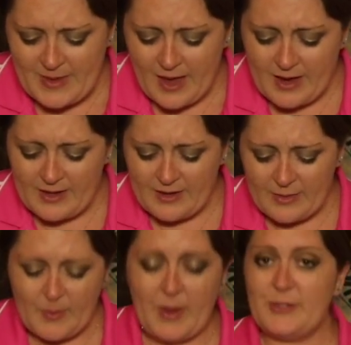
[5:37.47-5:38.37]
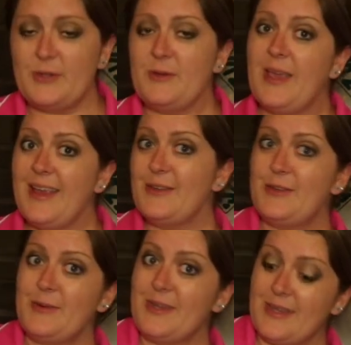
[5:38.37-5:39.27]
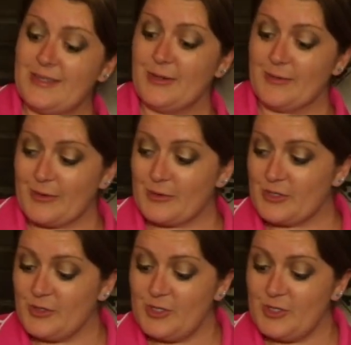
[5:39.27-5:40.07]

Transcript: And I'll remind you, you can do an easier version